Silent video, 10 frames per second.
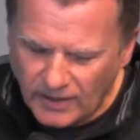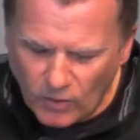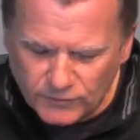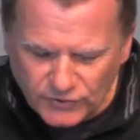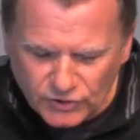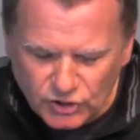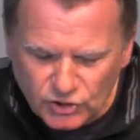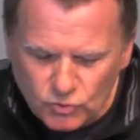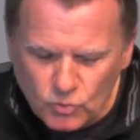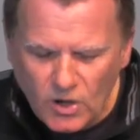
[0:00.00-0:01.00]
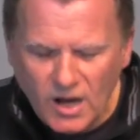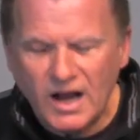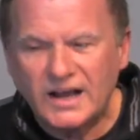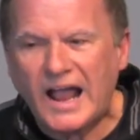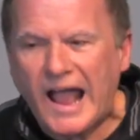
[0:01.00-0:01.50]
of the new
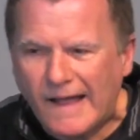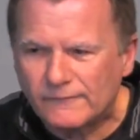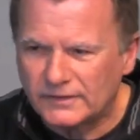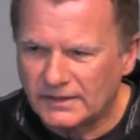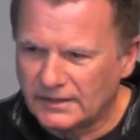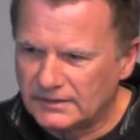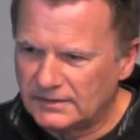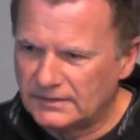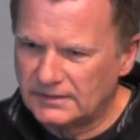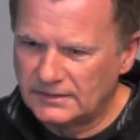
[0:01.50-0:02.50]
covenant,